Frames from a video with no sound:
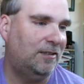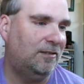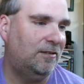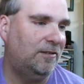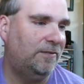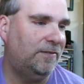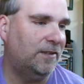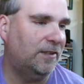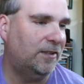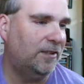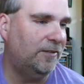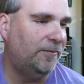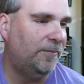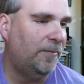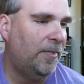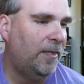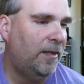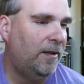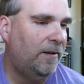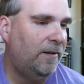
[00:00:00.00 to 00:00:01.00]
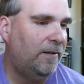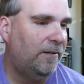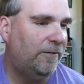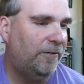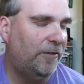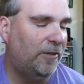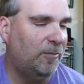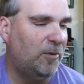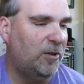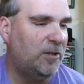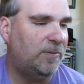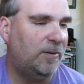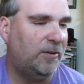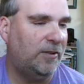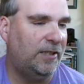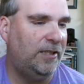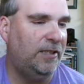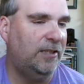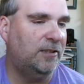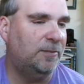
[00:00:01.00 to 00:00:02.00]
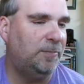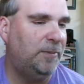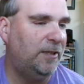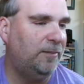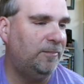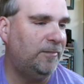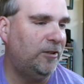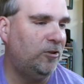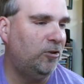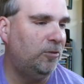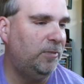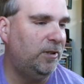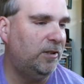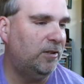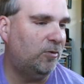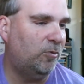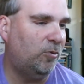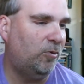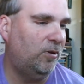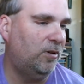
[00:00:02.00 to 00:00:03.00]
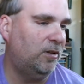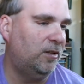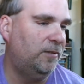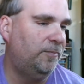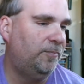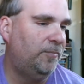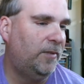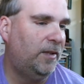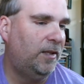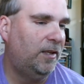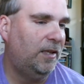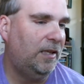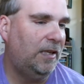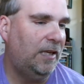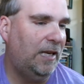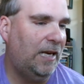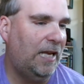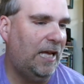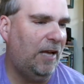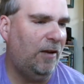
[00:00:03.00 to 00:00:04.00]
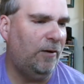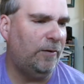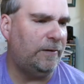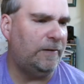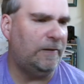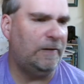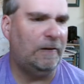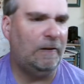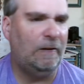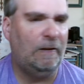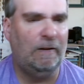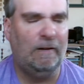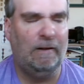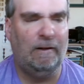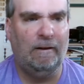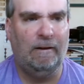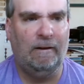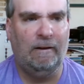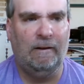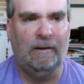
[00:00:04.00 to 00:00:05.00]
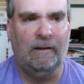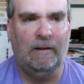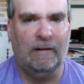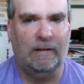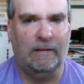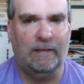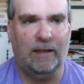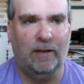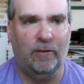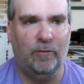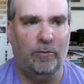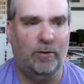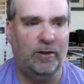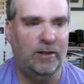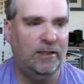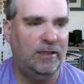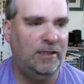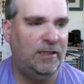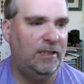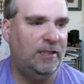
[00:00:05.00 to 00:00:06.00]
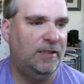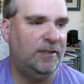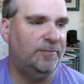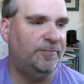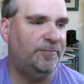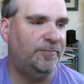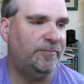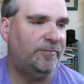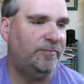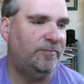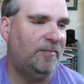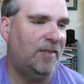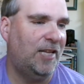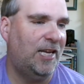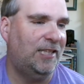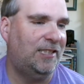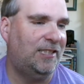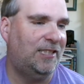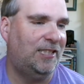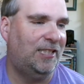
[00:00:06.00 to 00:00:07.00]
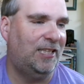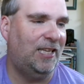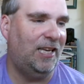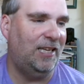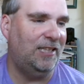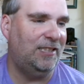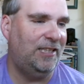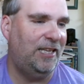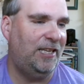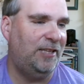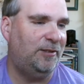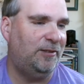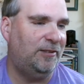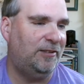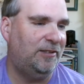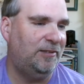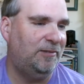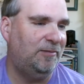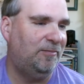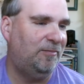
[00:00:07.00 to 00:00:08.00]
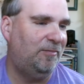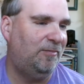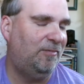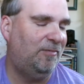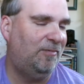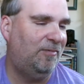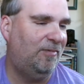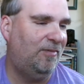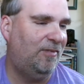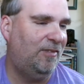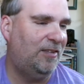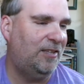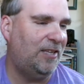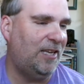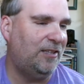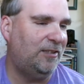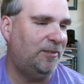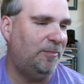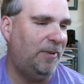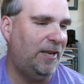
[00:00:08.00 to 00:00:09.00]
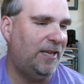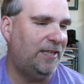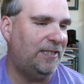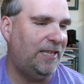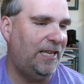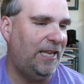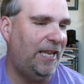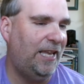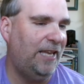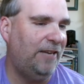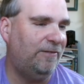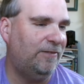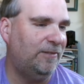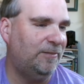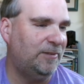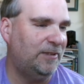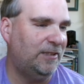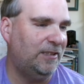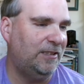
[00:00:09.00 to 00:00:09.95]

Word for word: I have to temper this. It wasn't as bad as the past matches. Not saying it's terrific though. For the most part, the heels beat up Naomi in the corner. And ouch!